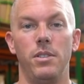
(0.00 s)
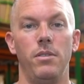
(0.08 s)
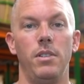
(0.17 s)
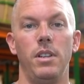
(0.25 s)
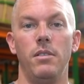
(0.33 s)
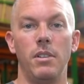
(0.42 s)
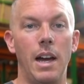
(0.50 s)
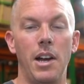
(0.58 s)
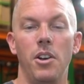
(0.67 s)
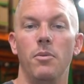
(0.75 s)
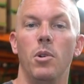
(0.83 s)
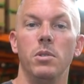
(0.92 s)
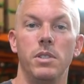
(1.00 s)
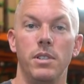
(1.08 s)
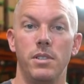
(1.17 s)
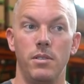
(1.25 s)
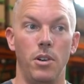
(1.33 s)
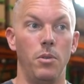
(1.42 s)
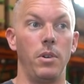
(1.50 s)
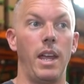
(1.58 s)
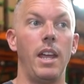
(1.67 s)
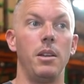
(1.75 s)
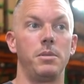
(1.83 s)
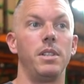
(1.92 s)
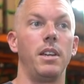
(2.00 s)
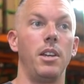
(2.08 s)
You need higher voltage on amps that